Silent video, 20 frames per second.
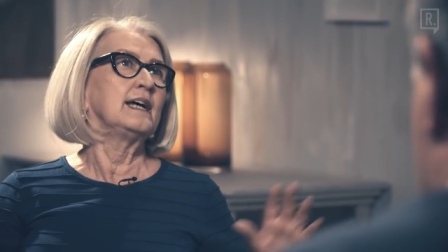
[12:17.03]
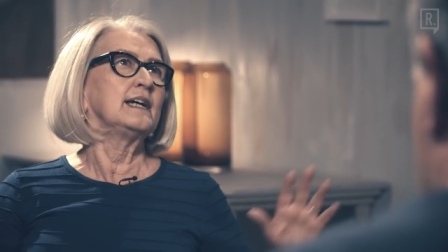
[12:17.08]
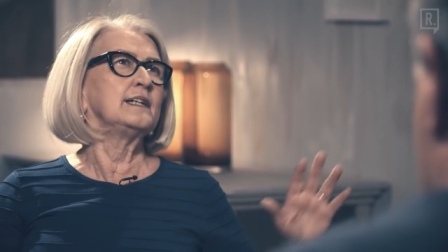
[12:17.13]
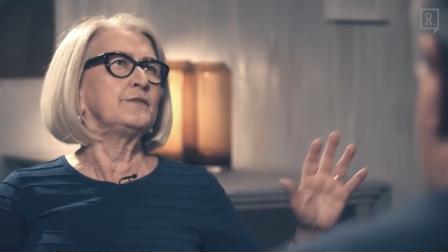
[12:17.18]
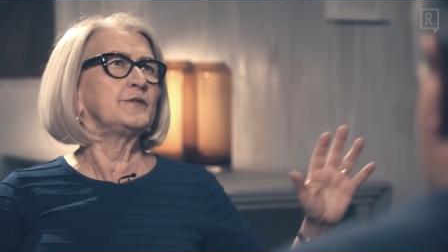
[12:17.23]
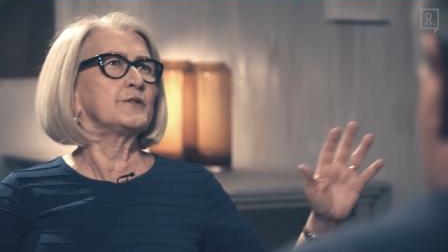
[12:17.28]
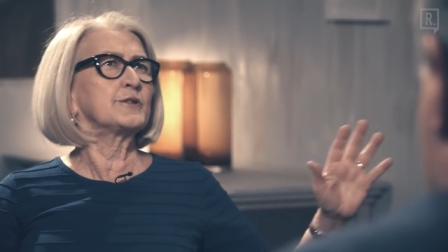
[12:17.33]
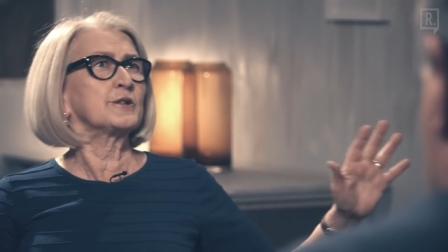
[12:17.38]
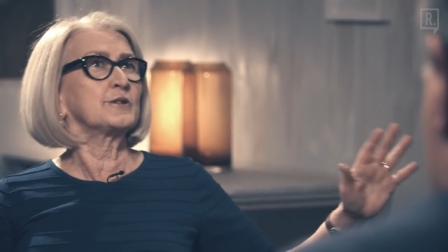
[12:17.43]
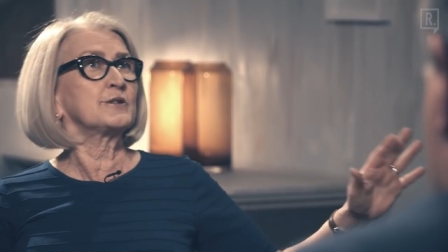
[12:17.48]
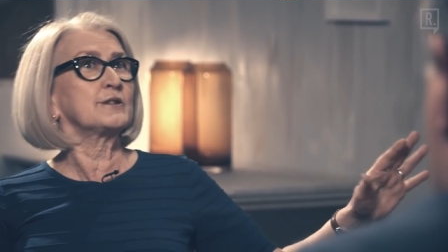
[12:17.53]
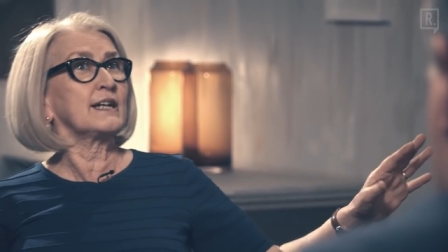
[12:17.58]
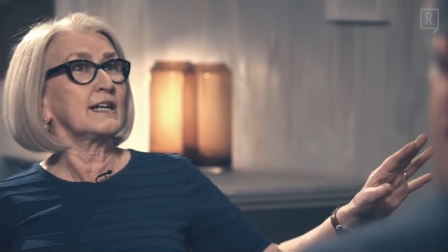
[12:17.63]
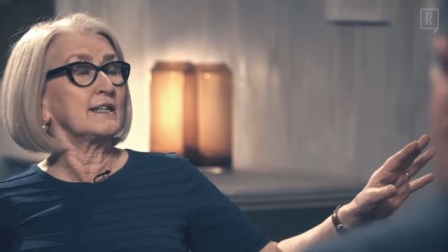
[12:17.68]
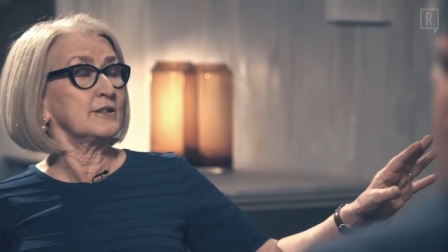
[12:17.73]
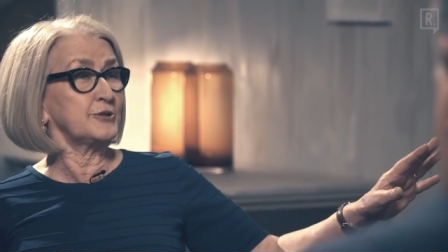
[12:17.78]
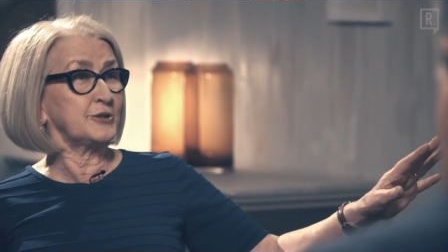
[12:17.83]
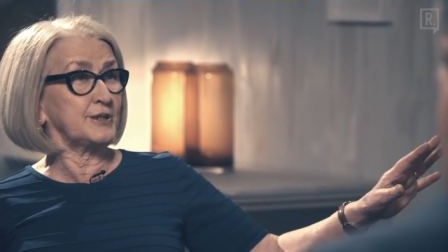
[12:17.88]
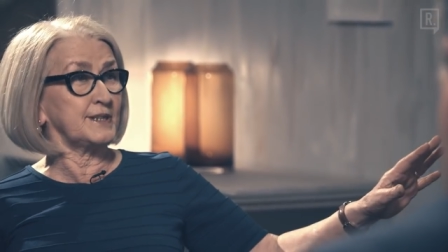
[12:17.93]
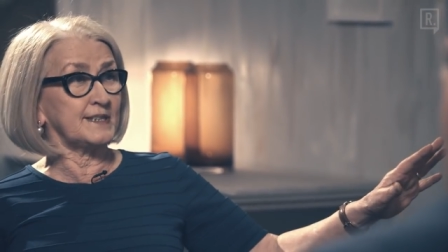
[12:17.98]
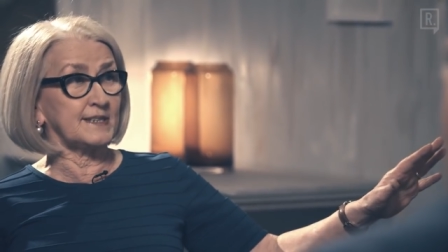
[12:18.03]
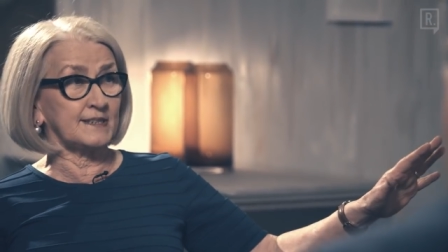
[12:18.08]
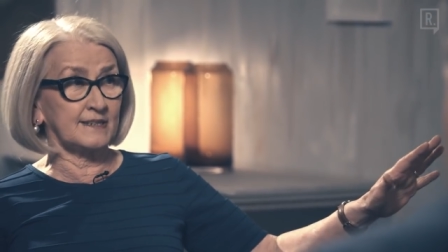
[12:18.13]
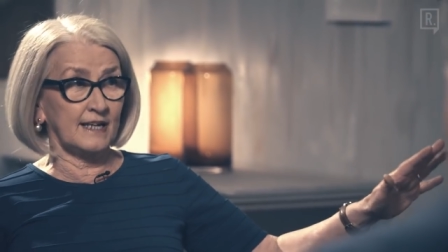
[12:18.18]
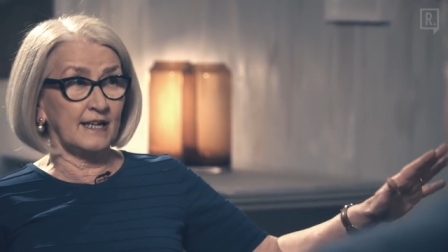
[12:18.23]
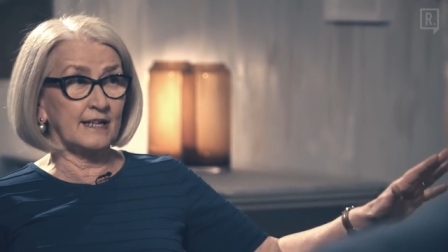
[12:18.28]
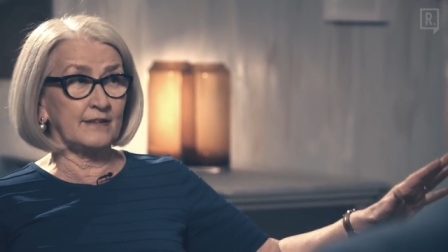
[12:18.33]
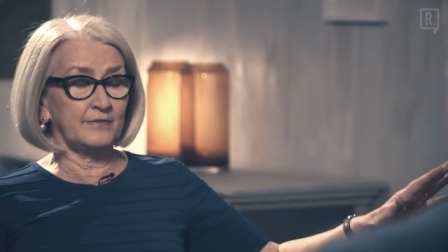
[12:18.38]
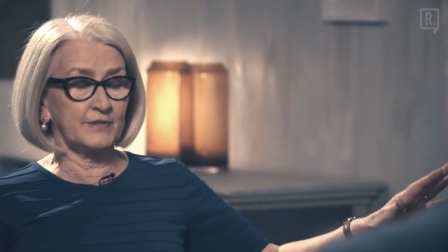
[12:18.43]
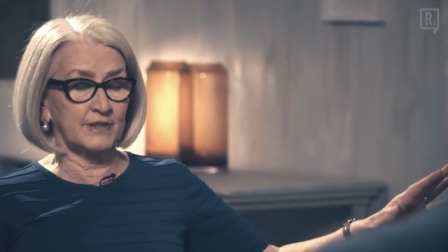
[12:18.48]
And if you go to countries, as
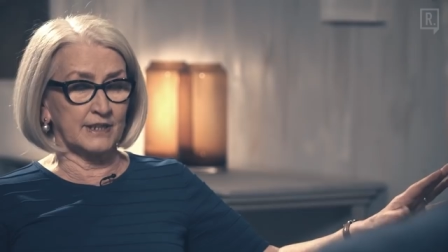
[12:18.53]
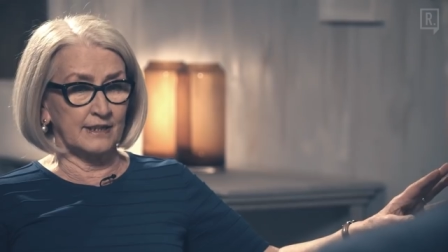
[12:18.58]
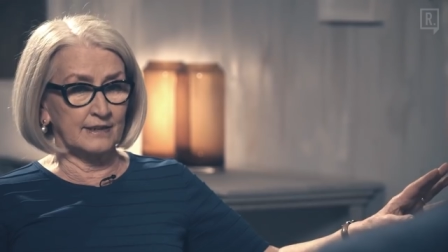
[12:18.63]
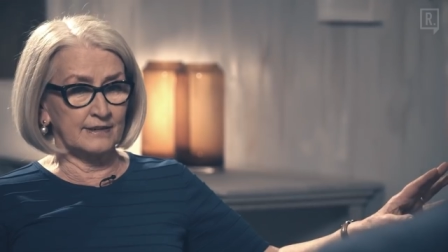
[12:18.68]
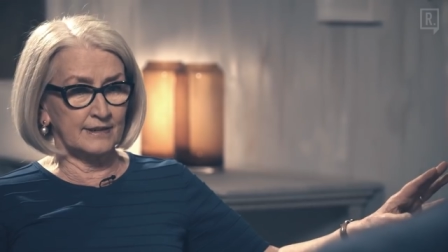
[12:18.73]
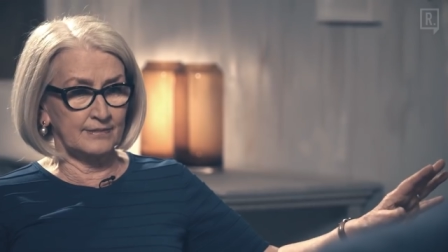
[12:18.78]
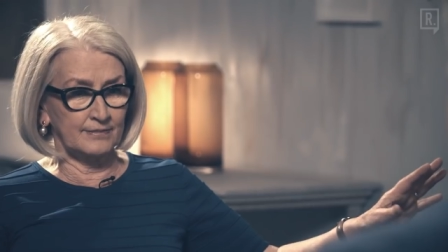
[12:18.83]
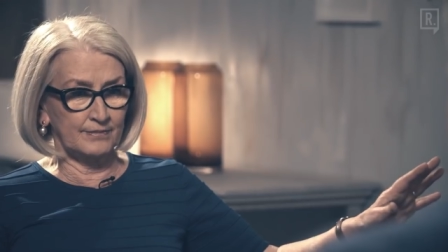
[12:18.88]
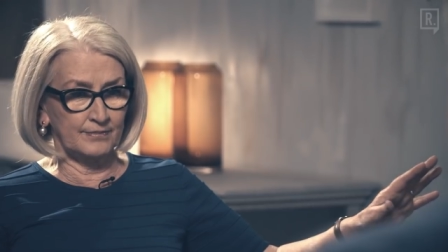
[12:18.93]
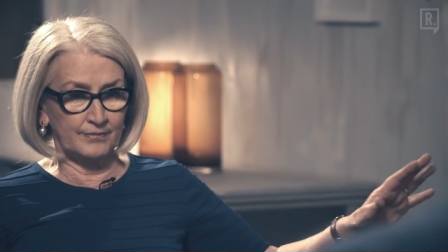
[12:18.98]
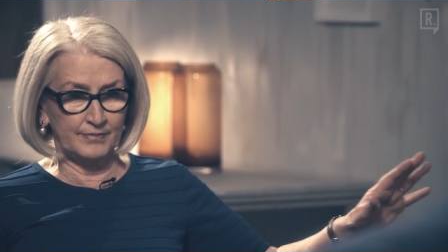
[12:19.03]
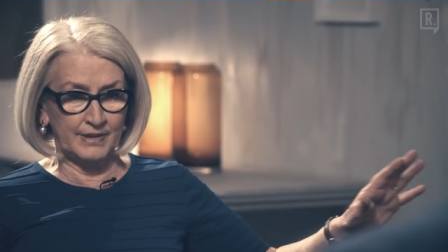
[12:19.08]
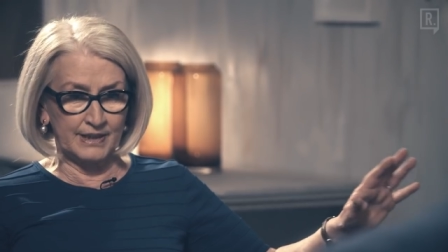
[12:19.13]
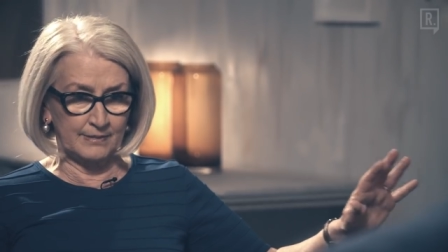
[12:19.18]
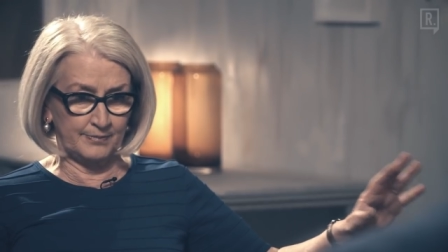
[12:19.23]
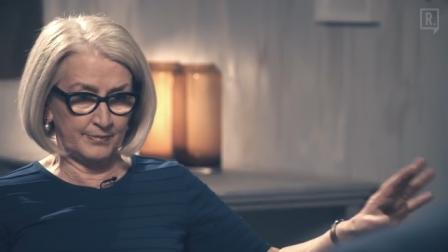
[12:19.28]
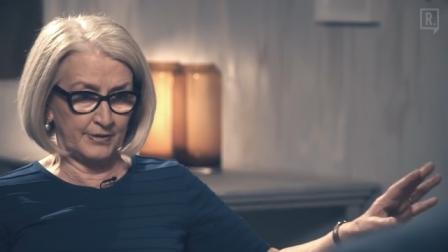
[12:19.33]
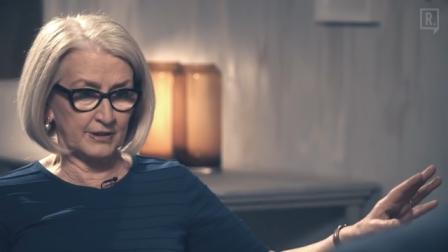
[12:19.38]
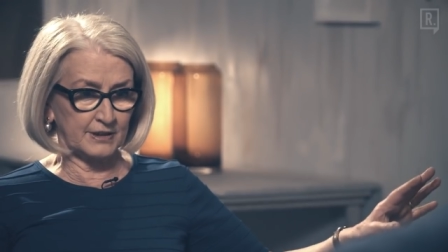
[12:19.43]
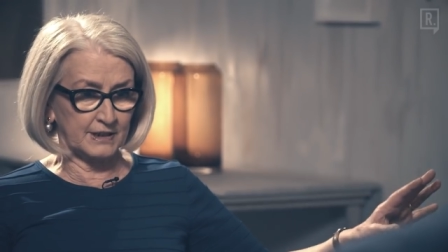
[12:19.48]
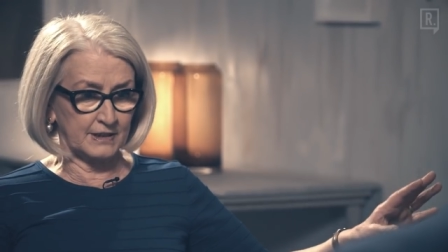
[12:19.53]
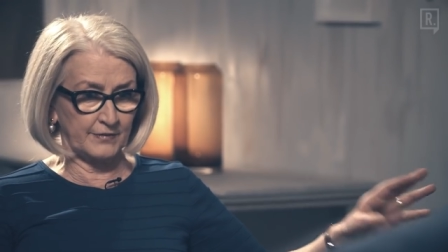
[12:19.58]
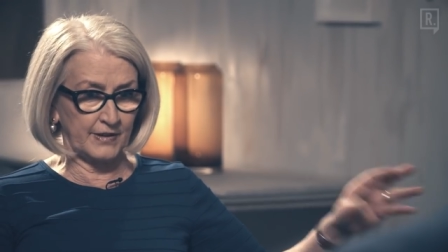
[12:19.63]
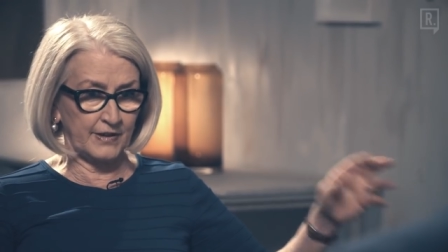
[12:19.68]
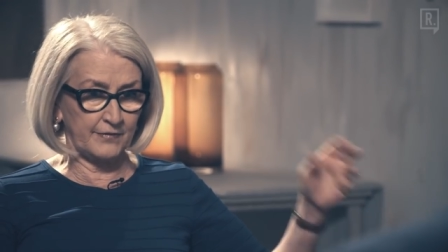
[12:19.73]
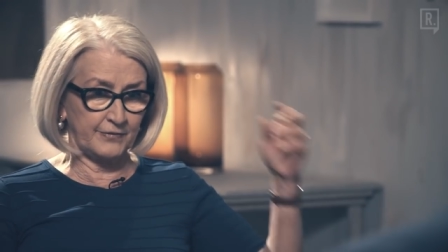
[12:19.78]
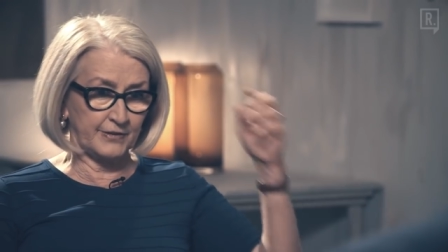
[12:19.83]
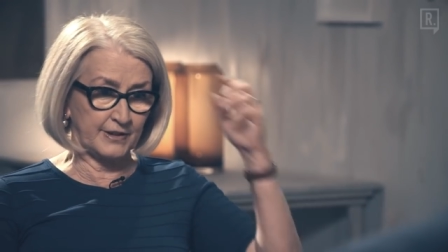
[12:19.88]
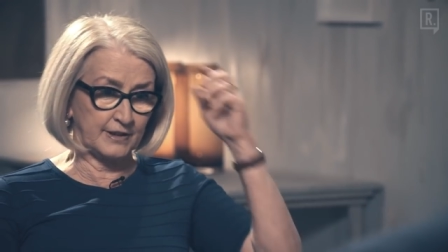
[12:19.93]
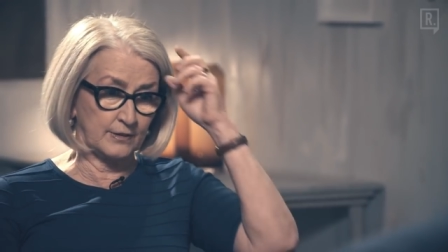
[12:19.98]
I've done in many parts of
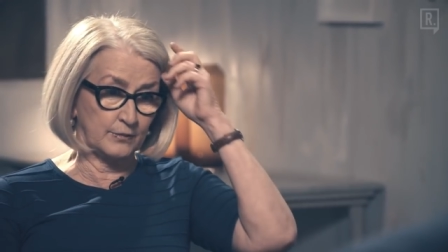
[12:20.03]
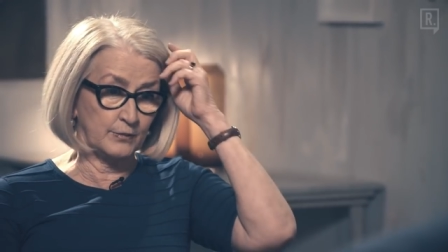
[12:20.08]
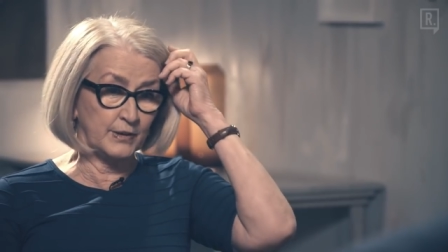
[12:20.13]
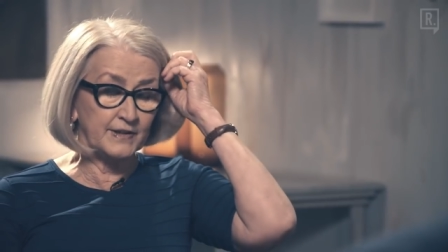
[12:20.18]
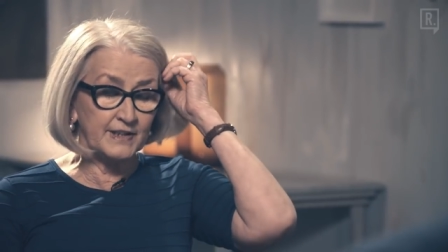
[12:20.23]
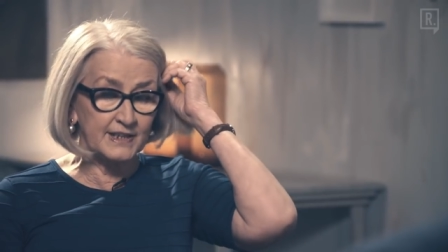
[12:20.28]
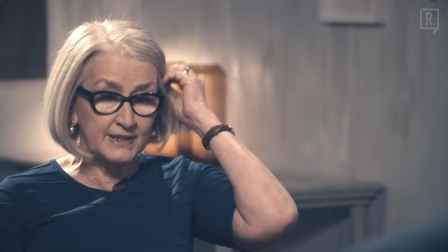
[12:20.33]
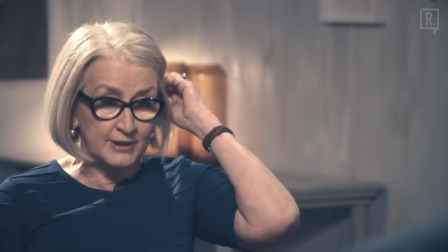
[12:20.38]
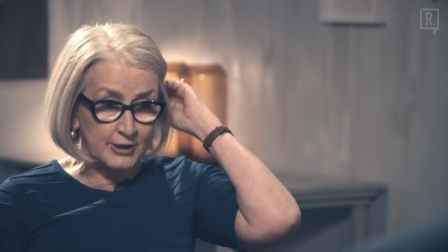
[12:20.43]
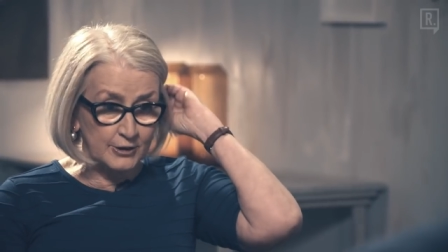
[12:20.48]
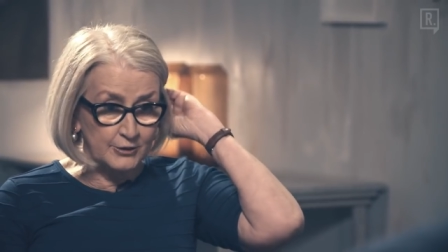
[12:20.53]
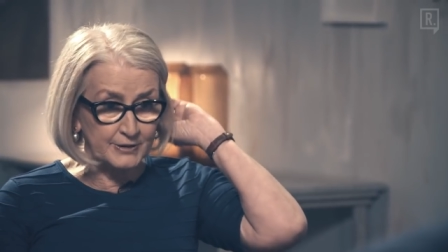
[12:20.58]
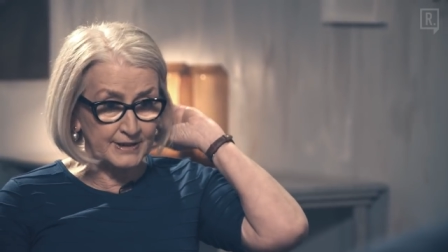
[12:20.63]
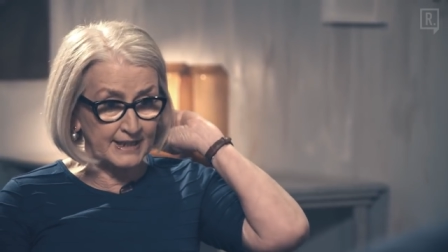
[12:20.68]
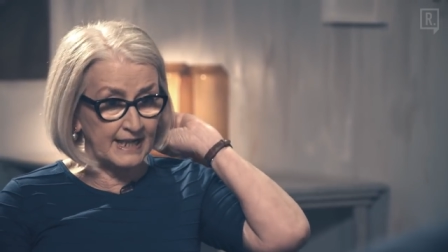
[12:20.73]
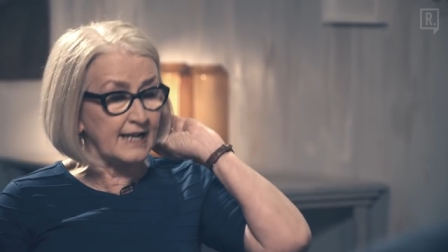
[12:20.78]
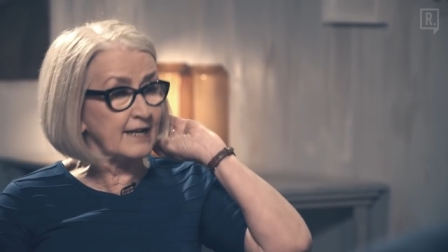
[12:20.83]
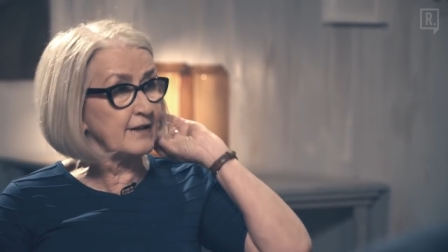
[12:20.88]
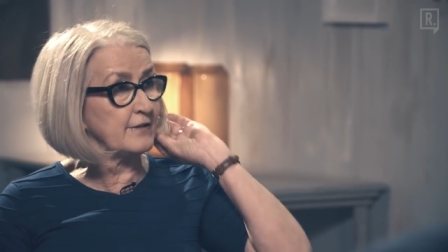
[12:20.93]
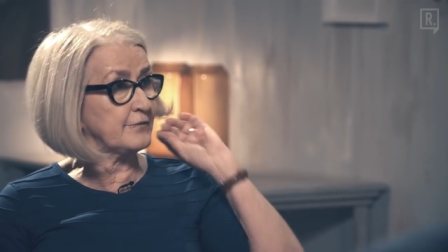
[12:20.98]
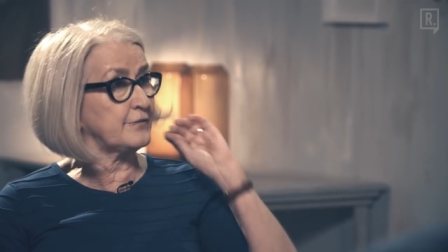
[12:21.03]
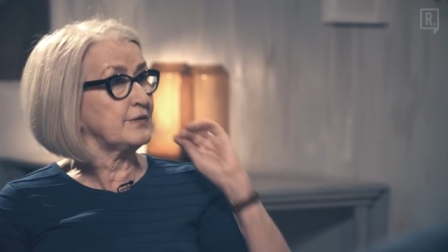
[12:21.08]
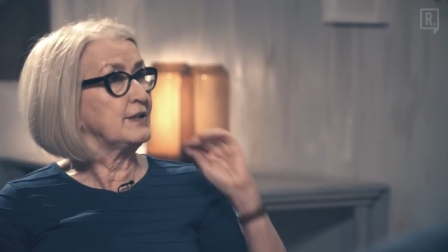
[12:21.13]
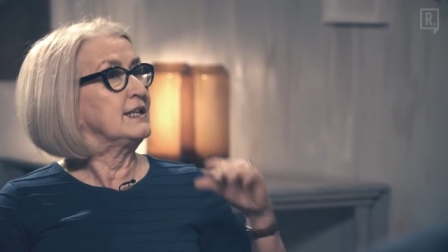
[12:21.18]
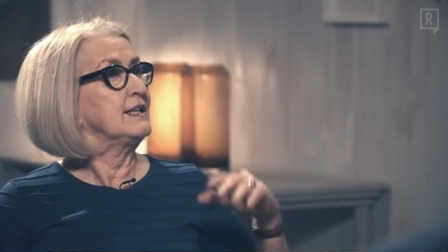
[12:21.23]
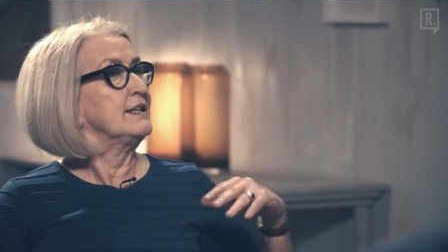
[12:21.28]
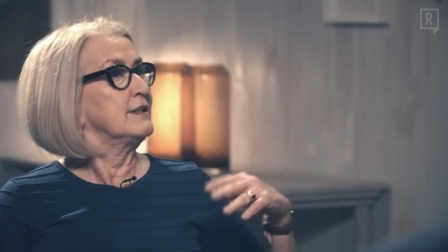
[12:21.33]
Africa, where they don't have